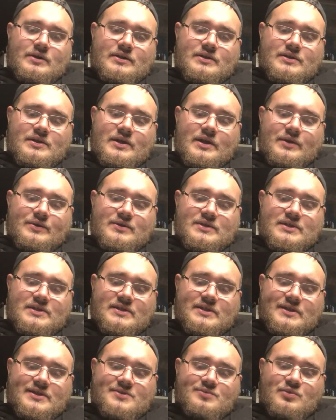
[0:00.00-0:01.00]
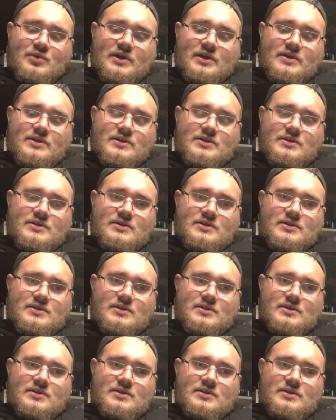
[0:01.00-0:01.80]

So that was $6.